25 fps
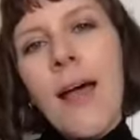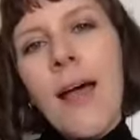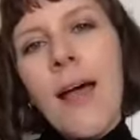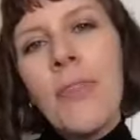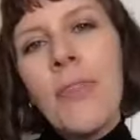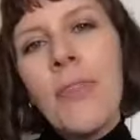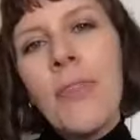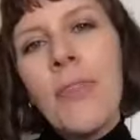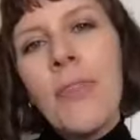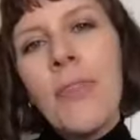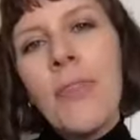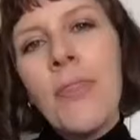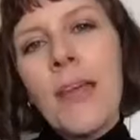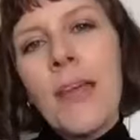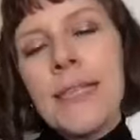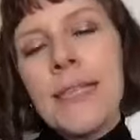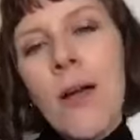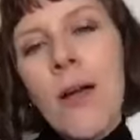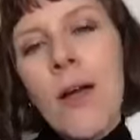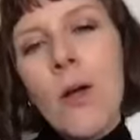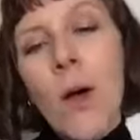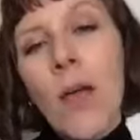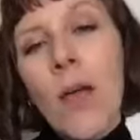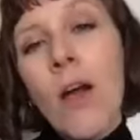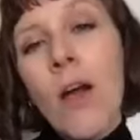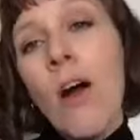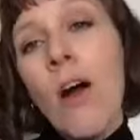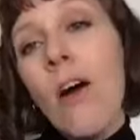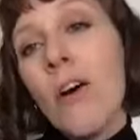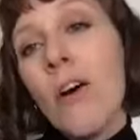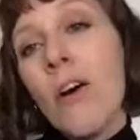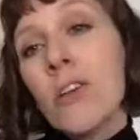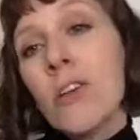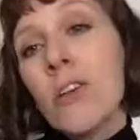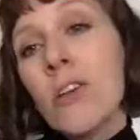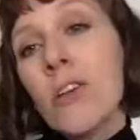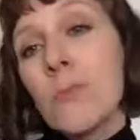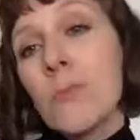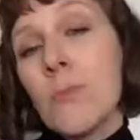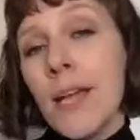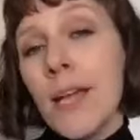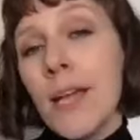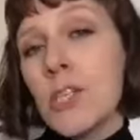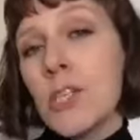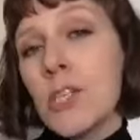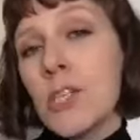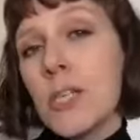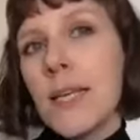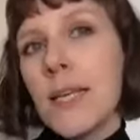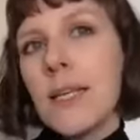and they sound quite harsh, but
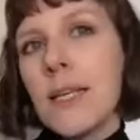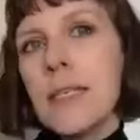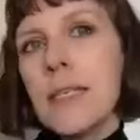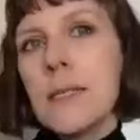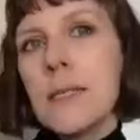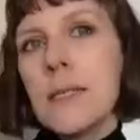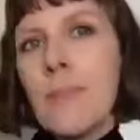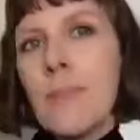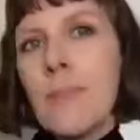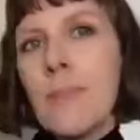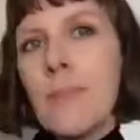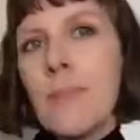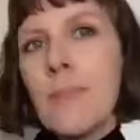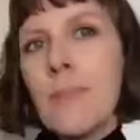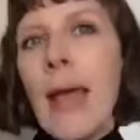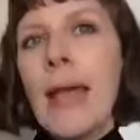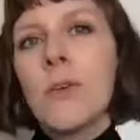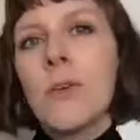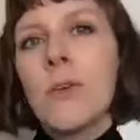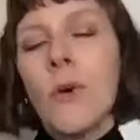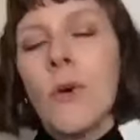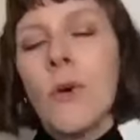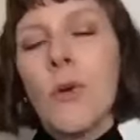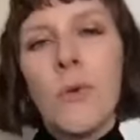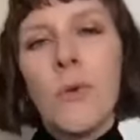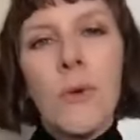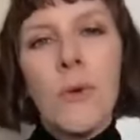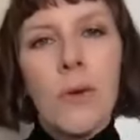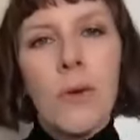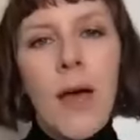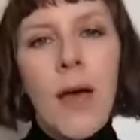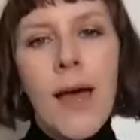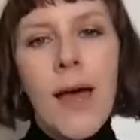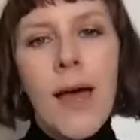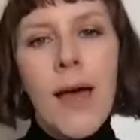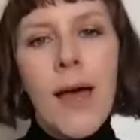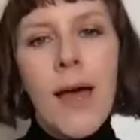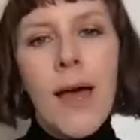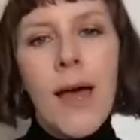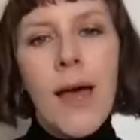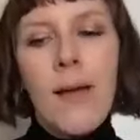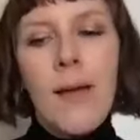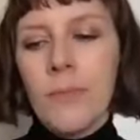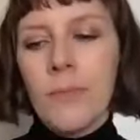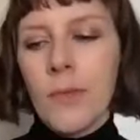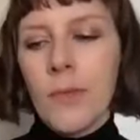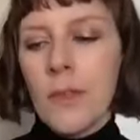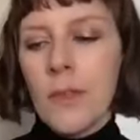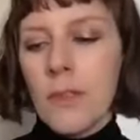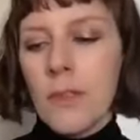actually, depending on
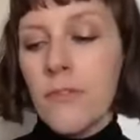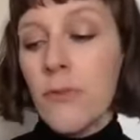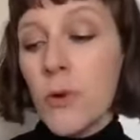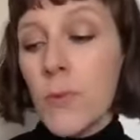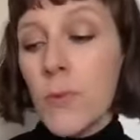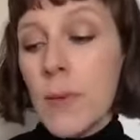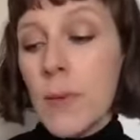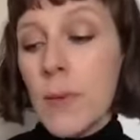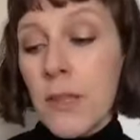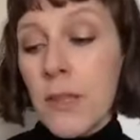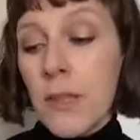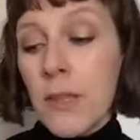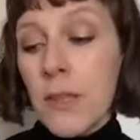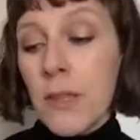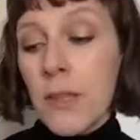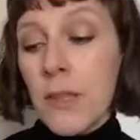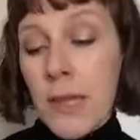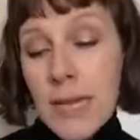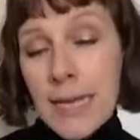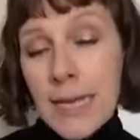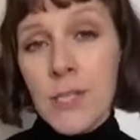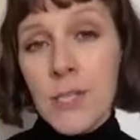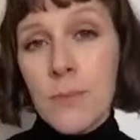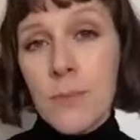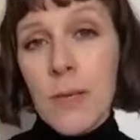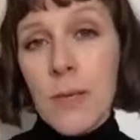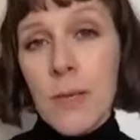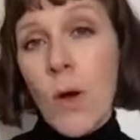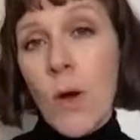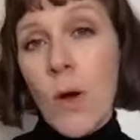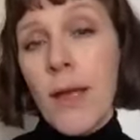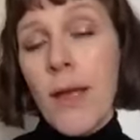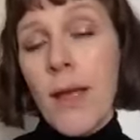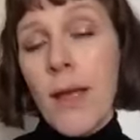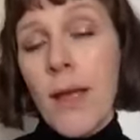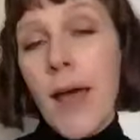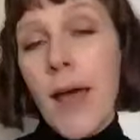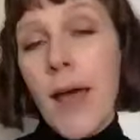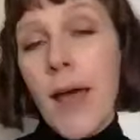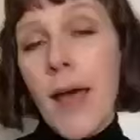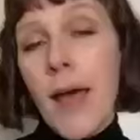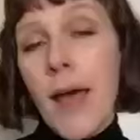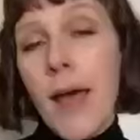the formula, they can actually be quite